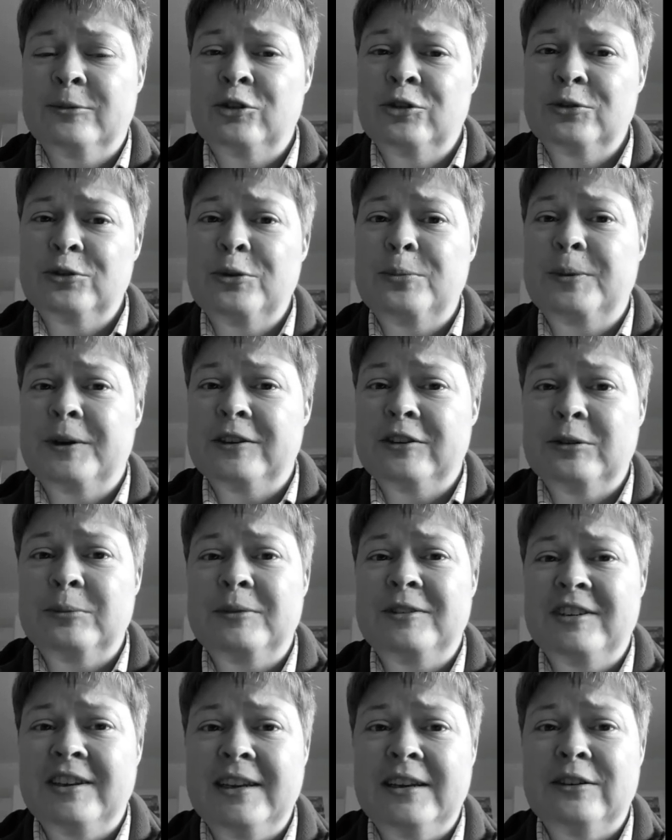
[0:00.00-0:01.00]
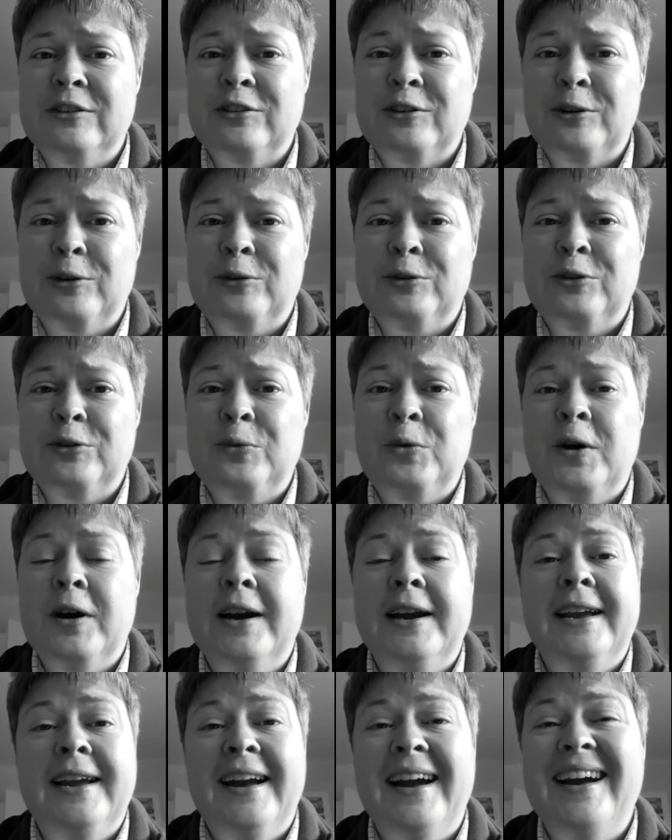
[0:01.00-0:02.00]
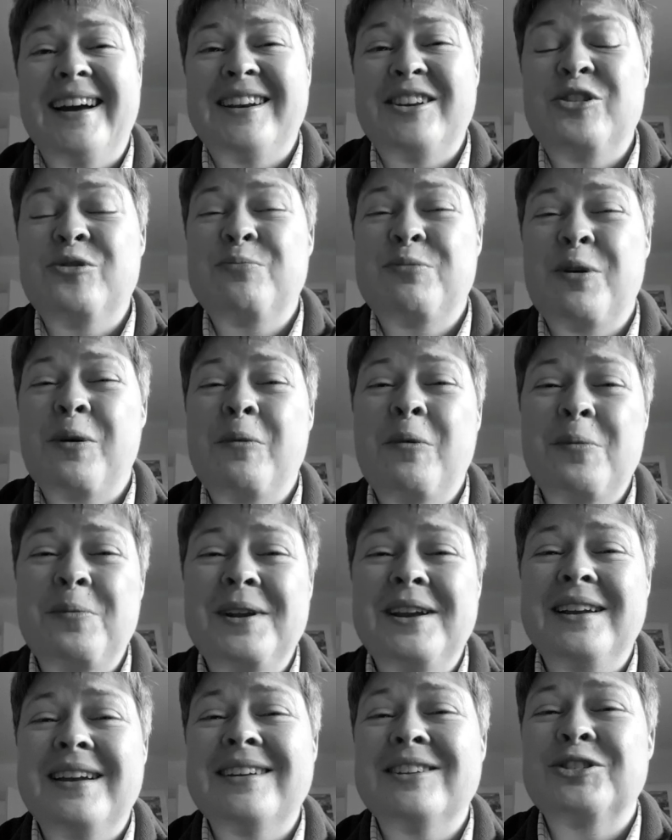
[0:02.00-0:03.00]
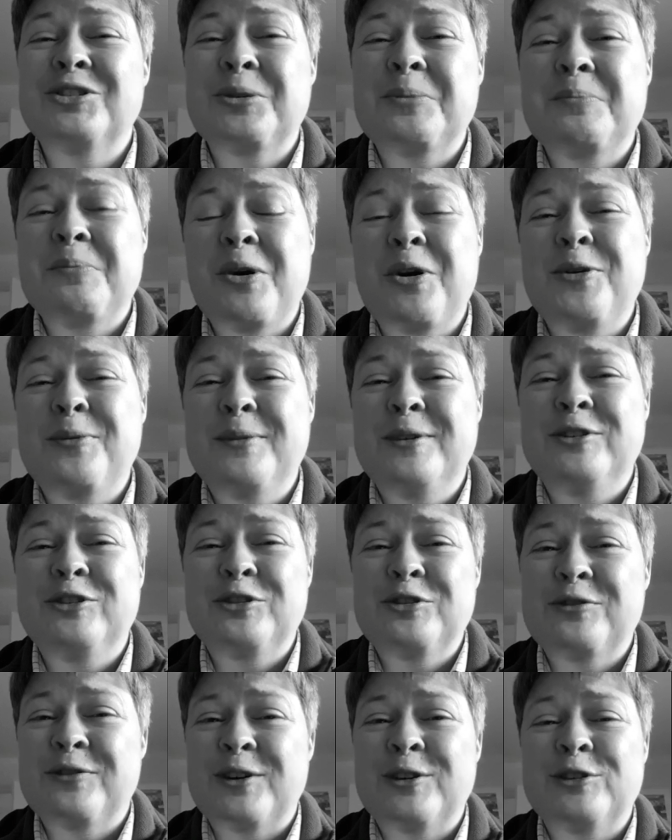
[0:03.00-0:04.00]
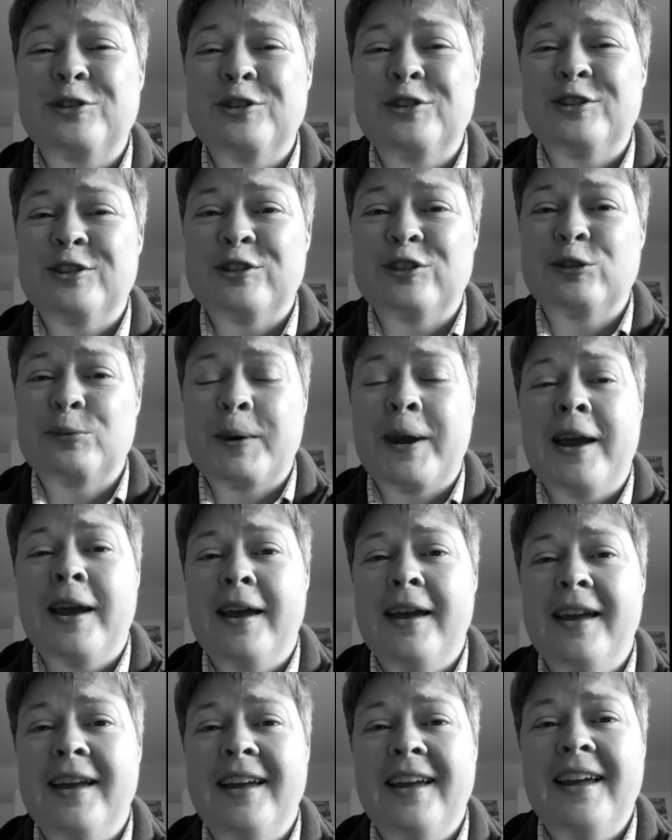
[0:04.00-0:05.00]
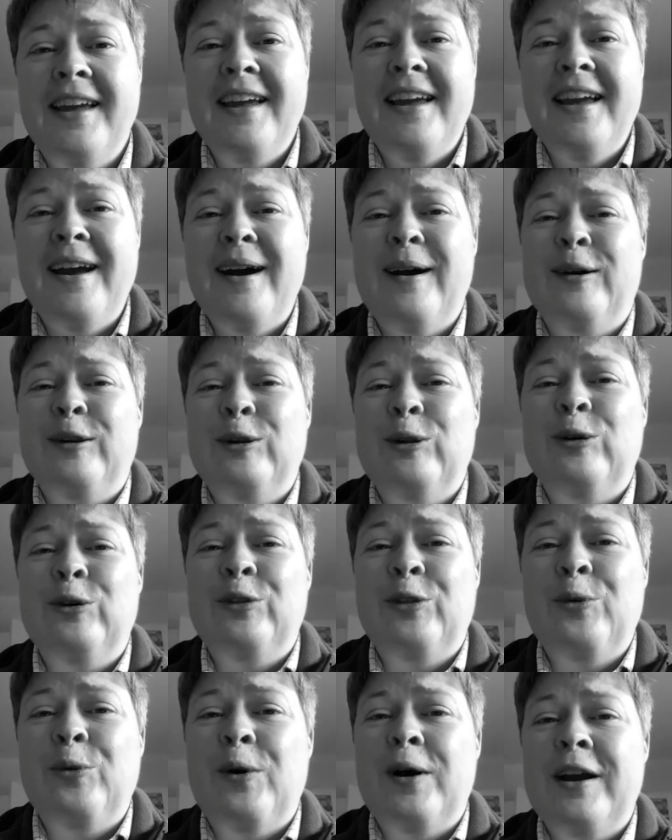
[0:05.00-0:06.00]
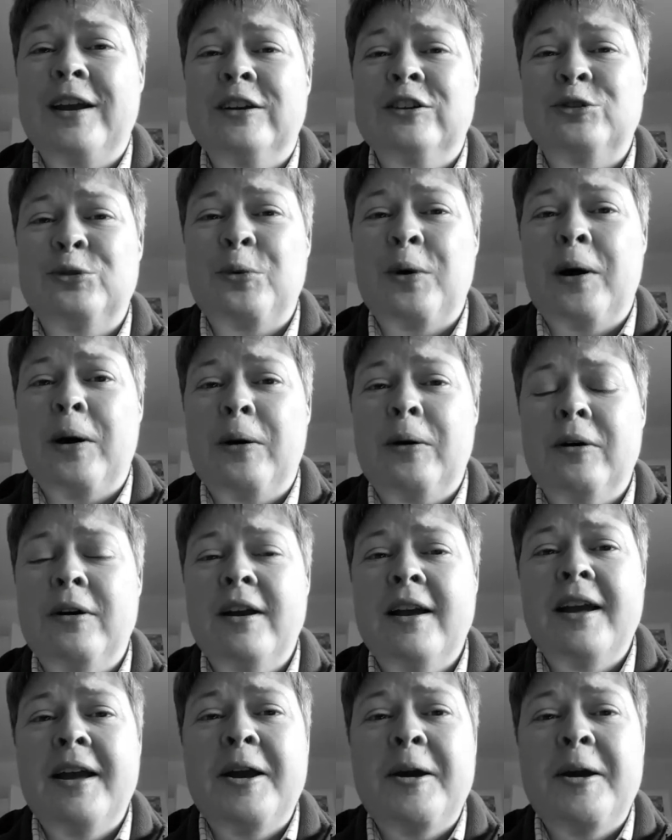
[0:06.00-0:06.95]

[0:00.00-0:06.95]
I'm sure there'll be some tears along the way, and you'll probably get some moments of utter despair along the way as well.